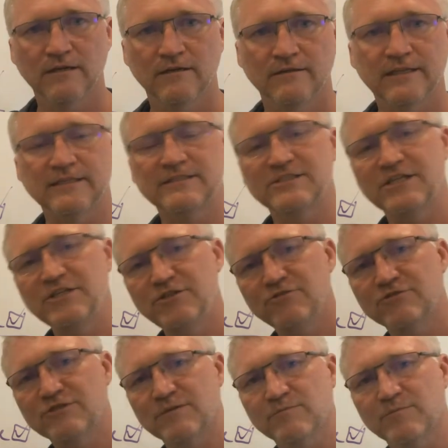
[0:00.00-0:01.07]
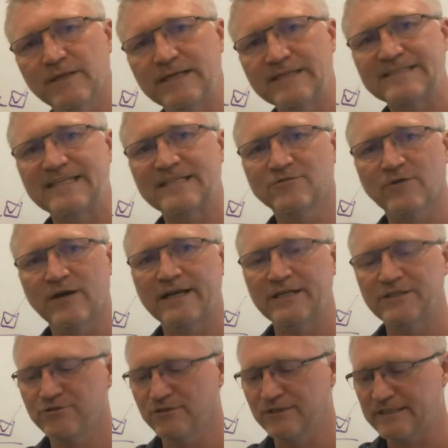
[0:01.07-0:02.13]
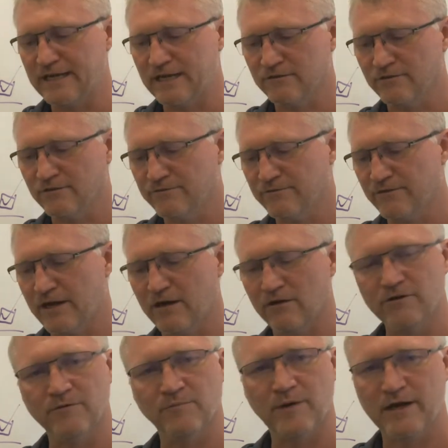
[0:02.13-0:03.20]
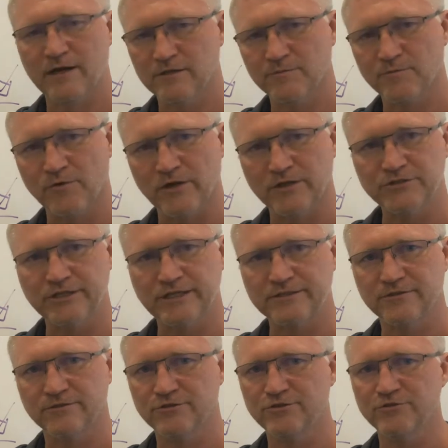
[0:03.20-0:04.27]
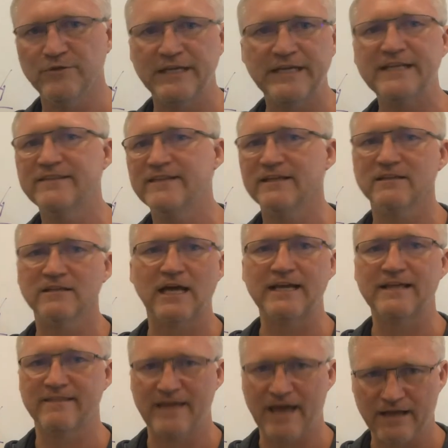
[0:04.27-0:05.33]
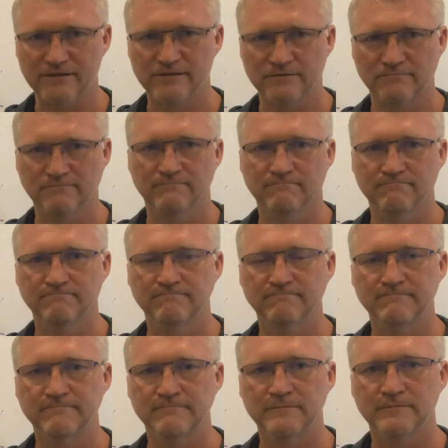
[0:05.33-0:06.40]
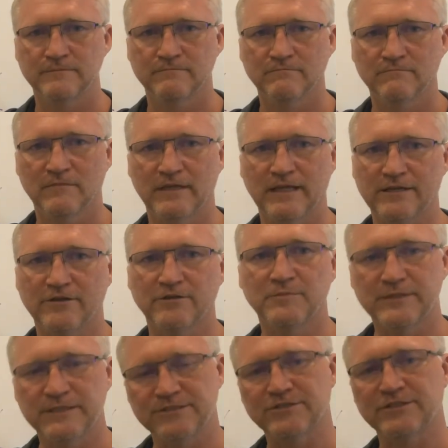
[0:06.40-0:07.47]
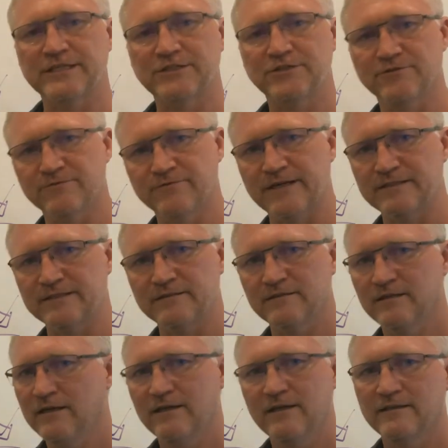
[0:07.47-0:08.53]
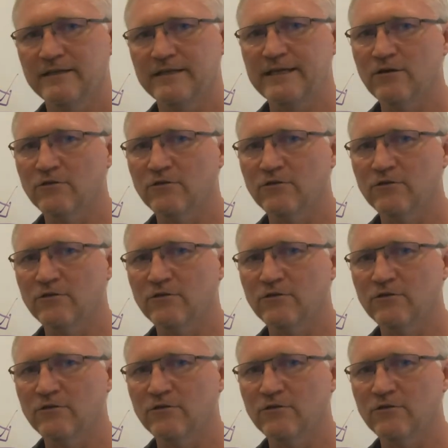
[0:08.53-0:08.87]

that send you someplace that try to get you to download a file, compile a project, or do anything like that that could potentially get you infected. The